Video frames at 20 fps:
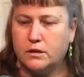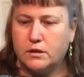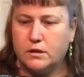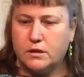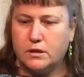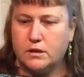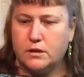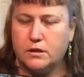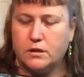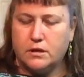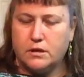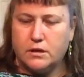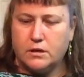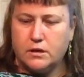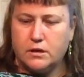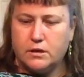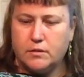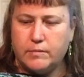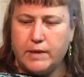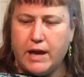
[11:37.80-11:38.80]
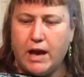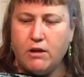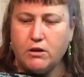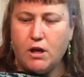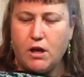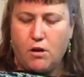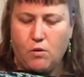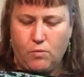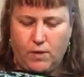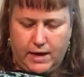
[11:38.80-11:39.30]
Um,
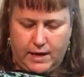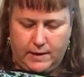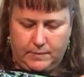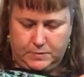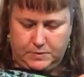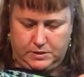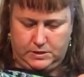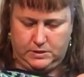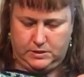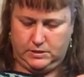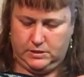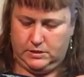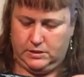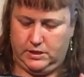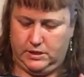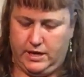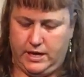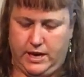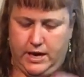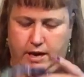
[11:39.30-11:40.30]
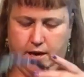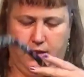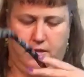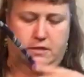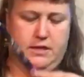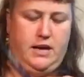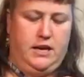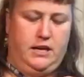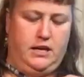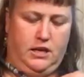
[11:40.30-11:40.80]
alcohol wipes, yeah,
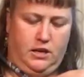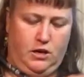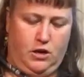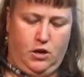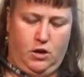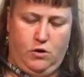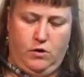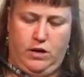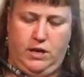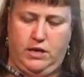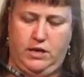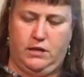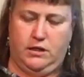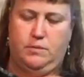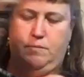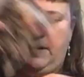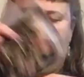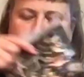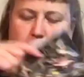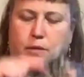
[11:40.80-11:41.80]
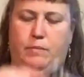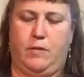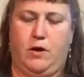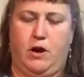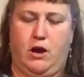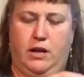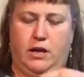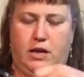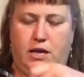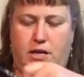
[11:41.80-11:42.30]
that can go in the back
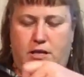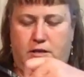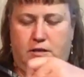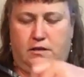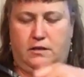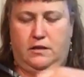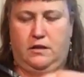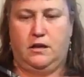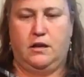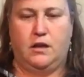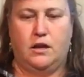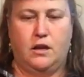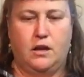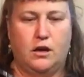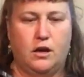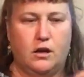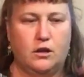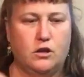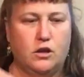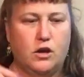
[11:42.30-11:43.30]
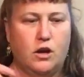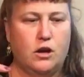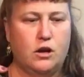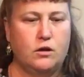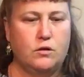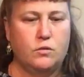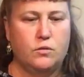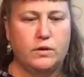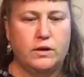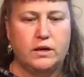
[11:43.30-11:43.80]
pocket
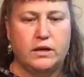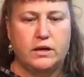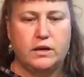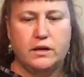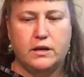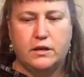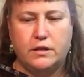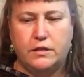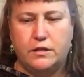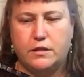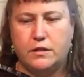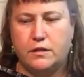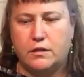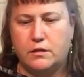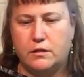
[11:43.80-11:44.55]
along with,